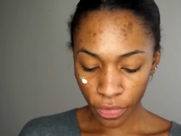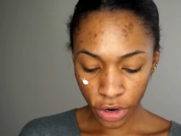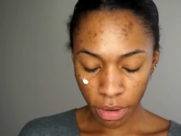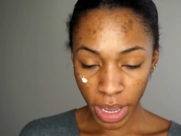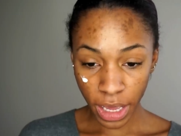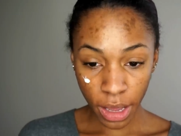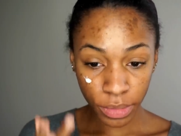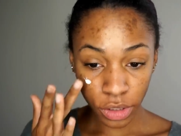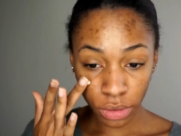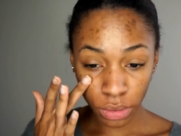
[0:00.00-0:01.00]
for your
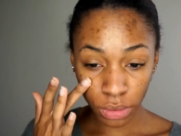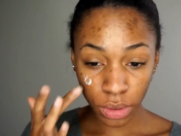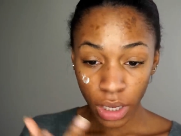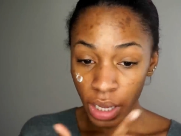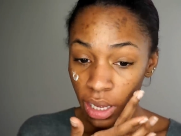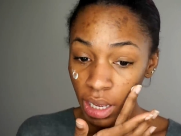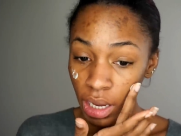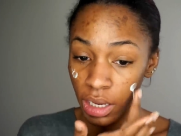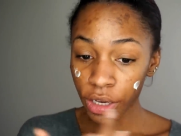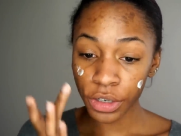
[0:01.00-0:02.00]
makeup to
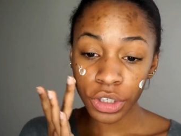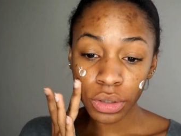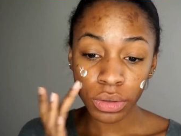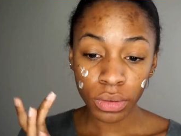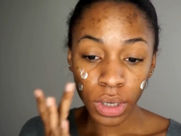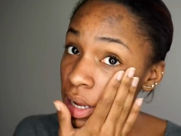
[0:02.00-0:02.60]
adhere to.